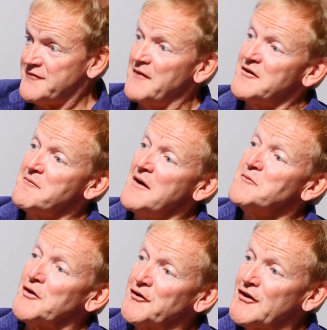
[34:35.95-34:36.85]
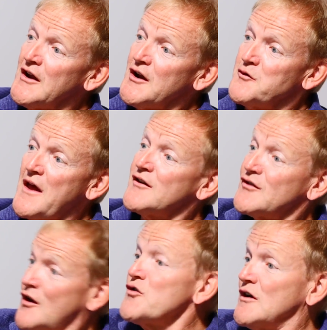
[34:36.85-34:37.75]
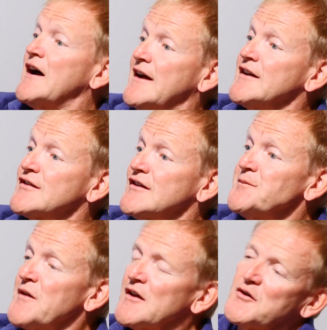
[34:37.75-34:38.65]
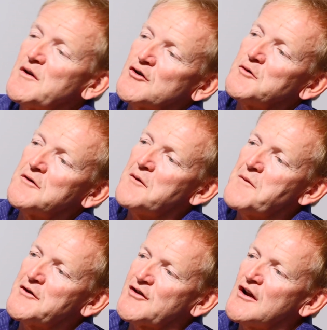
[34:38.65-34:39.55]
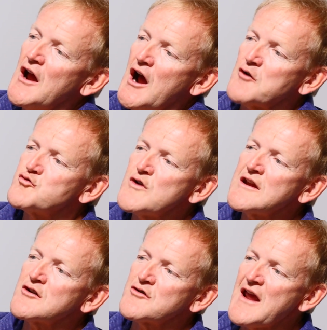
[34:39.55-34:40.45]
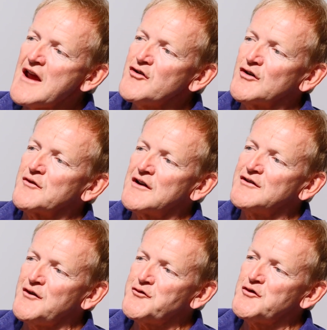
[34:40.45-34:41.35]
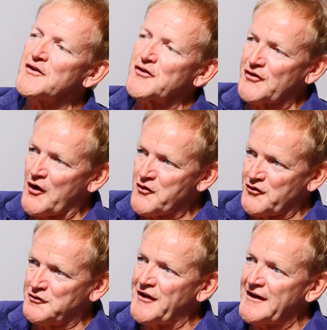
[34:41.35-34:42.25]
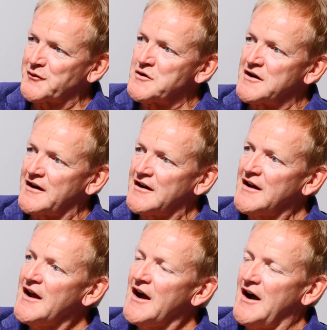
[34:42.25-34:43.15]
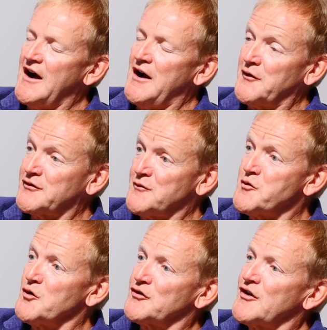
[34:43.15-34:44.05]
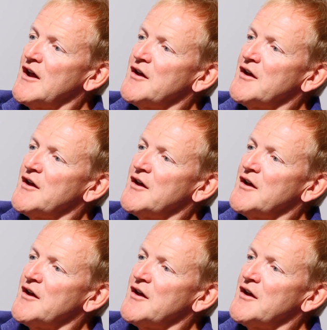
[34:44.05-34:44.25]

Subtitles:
family members, who then socialize. So it's almost a recreation of a different social network of support